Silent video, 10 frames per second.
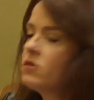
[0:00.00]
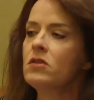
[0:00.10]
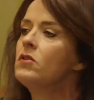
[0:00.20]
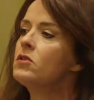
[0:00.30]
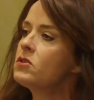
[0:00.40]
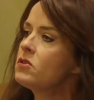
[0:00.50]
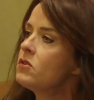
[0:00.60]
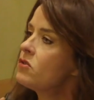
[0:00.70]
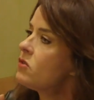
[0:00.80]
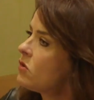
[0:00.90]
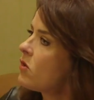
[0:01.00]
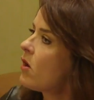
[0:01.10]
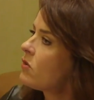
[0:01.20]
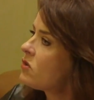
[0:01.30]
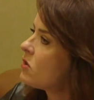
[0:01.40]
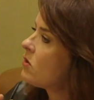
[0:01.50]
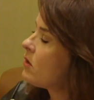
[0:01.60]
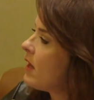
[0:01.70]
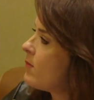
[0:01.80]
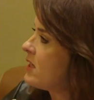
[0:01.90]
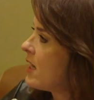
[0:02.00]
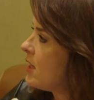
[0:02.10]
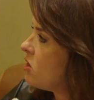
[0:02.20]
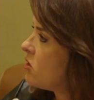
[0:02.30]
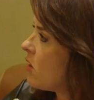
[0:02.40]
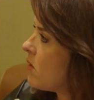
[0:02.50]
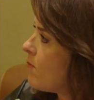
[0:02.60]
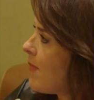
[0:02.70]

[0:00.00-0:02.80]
So there are certain limitations on the